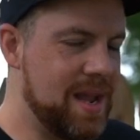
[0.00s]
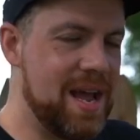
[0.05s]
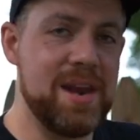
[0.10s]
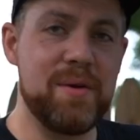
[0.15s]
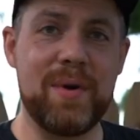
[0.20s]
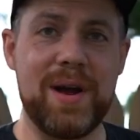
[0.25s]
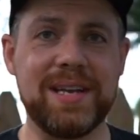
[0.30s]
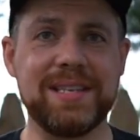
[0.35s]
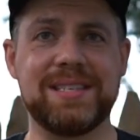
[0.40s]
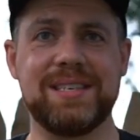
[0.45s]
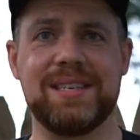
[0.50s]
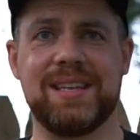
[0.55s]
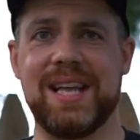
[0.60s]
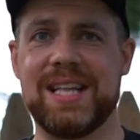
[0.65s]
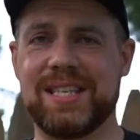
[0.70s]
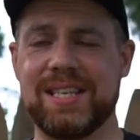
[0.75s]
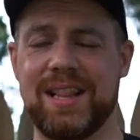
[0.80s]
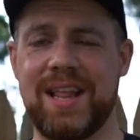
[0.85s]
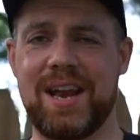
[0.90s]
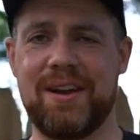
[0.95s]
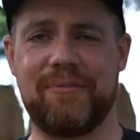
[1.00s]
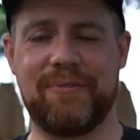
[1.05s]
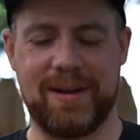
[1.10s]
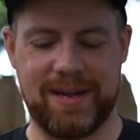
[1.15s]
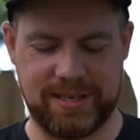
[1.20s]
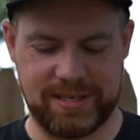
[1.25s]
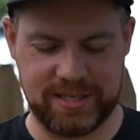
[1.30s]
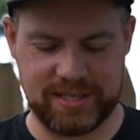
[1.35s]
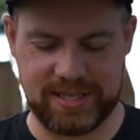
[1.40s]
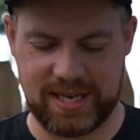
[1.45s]
Anyways, it's a lot of
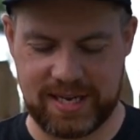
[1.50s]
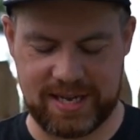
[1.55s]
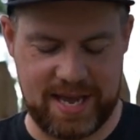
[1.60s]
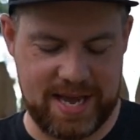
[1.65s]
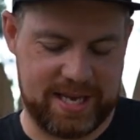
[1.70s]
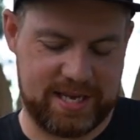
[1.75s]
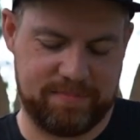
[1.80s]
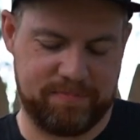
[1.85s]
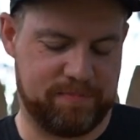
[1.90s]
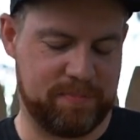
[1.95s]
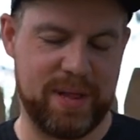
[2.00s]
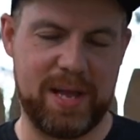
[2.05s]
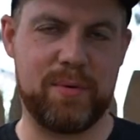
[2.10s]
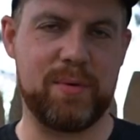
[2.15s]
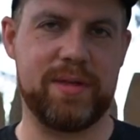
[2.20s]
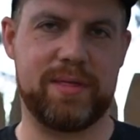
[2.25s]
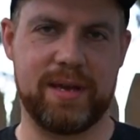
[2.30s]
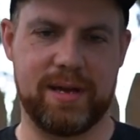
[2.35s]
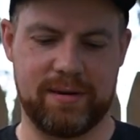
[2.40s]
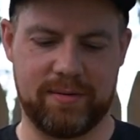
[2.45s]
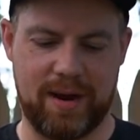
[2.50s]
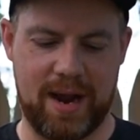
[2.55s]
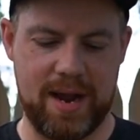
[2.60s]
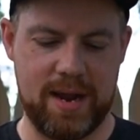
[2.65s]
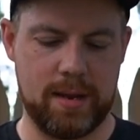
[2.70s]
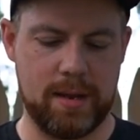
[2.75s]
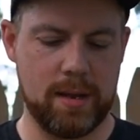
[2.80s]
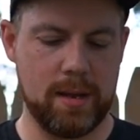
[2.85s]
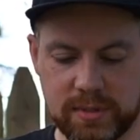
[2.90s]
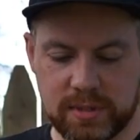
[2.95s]
fun. Just like play with it,
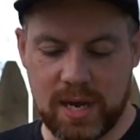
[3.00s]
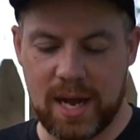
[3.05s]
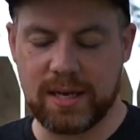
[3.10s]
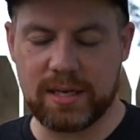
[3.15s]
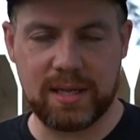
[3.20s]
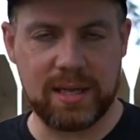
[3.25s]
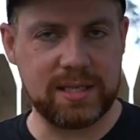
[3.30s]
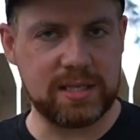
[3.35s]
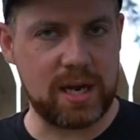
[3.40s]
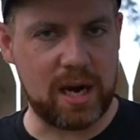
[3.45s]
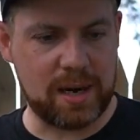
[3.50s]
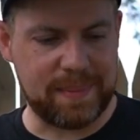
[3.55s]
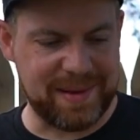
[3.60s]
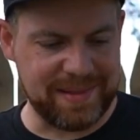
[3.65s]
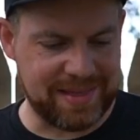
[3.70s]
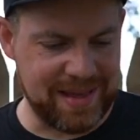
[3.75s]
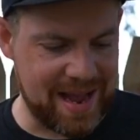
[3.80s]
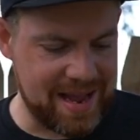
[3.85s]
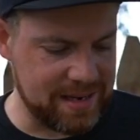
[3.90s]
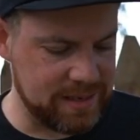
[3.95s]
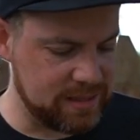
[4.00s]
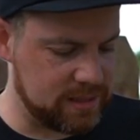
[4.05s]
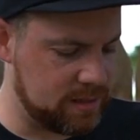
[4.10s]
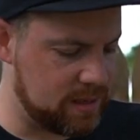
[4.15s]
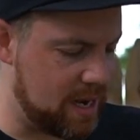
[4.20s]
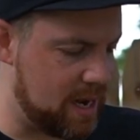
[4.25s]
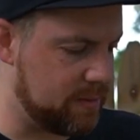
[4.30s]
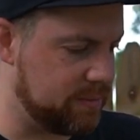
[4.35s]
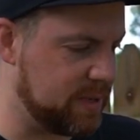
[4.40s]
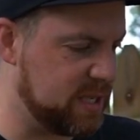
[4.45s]
right? Let's talk about that
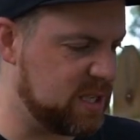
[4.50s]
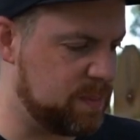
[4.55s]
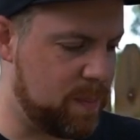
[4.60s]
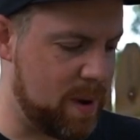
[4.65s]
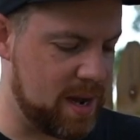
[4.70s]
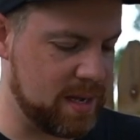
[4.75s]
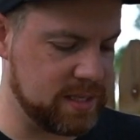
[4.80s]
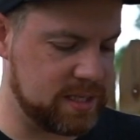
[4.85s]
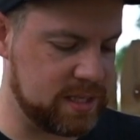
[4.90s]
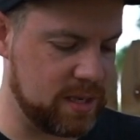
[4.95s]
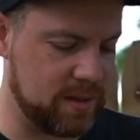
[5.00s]
response